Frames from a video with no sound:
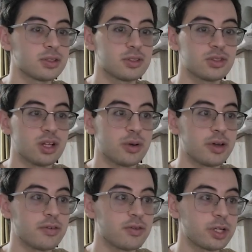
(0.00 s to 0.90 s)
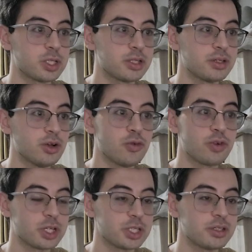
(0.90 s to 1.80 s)
So now we have friction, no
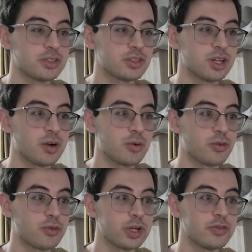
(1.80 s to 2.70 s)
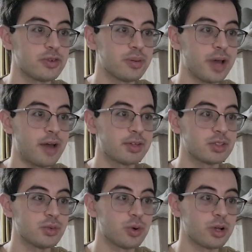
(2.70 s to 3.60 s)
friction. So now we're free from having
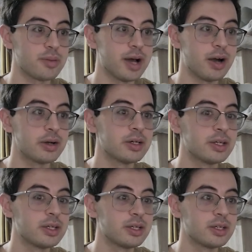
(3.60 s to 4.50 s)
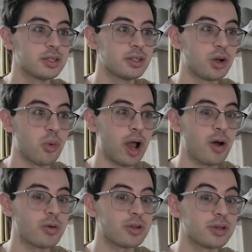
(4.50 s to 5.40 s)
to worry about the
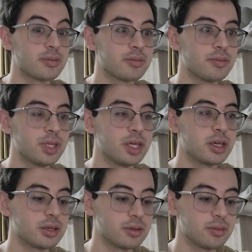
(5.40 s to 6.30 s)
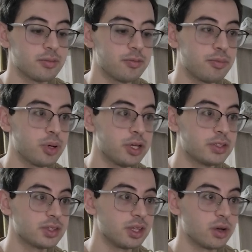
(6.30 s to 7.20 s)
ground being put
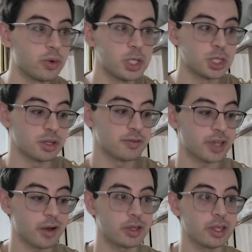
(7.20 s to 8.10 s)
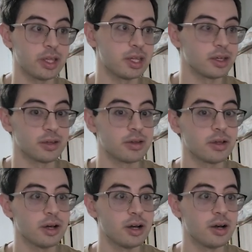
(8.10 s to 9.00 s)
into the equation of calculating
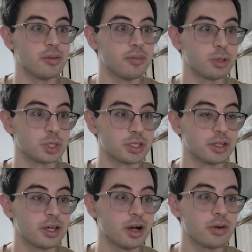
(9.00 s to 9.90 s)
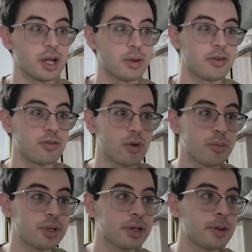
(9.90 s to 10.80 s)
motion. Oh, now we have rope.